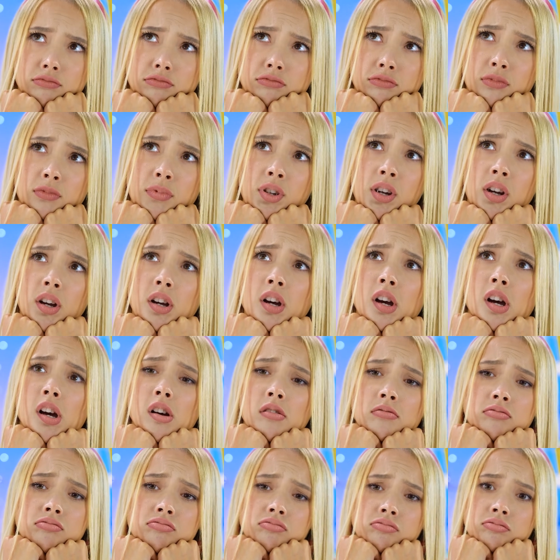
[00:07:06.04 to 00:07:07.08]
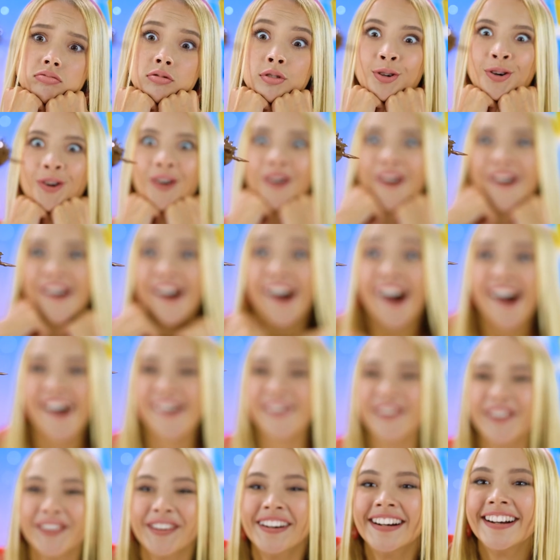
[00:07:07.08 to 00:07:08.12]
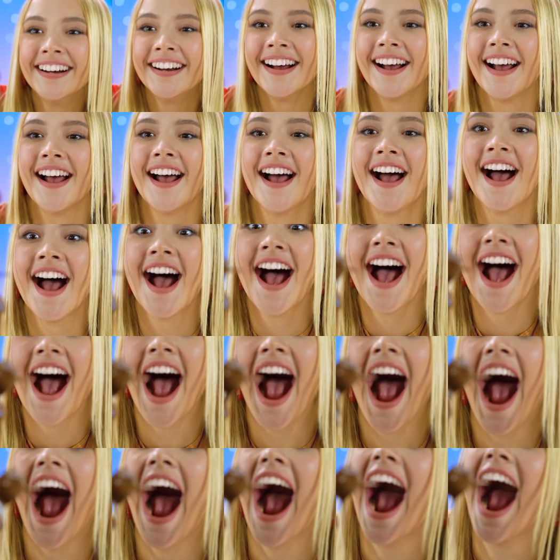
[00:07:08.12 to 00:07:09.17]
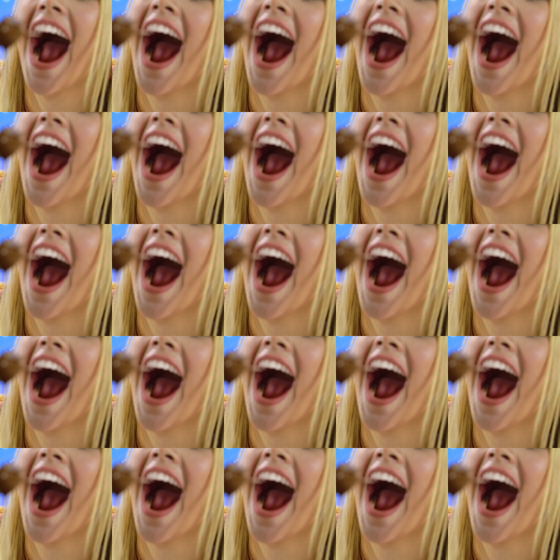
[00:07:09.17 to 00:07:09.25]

Jess is dreaming of a snack like that. But